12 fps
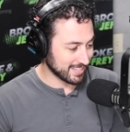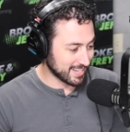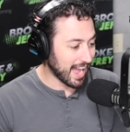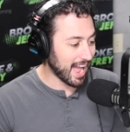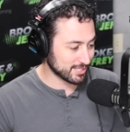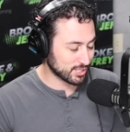
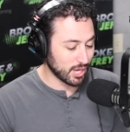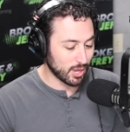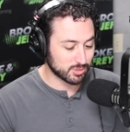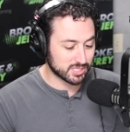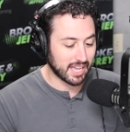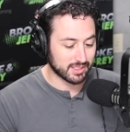
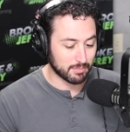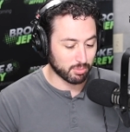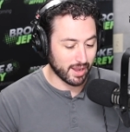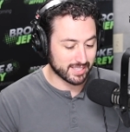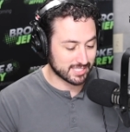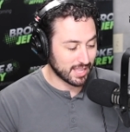Costco
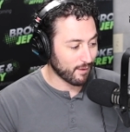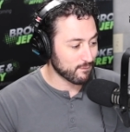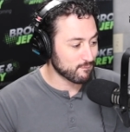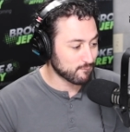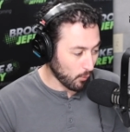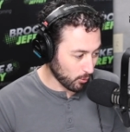celebrates their
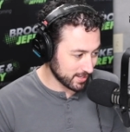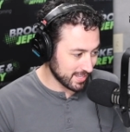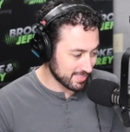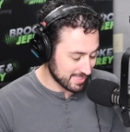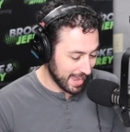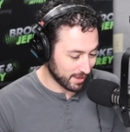
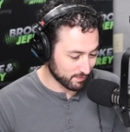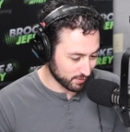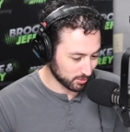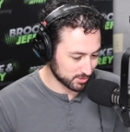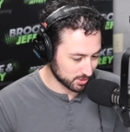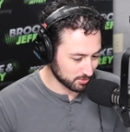40th
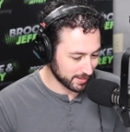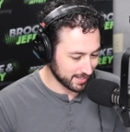anniversary. Oh,